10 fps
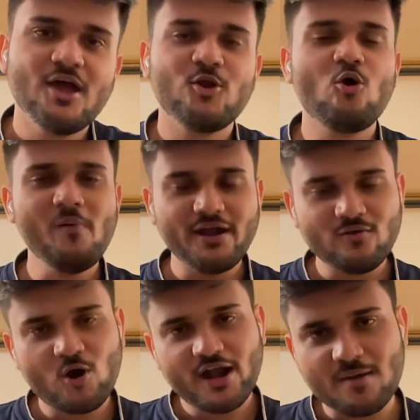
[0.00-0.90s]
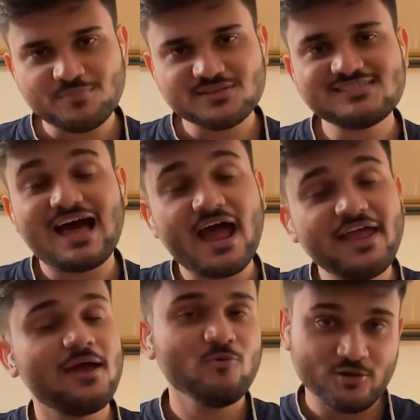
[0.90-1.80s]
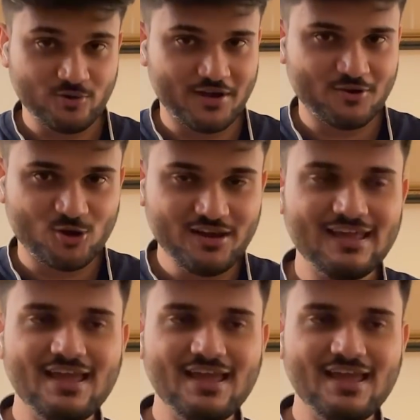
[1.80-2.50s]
No matter what happens, I am going to get a call.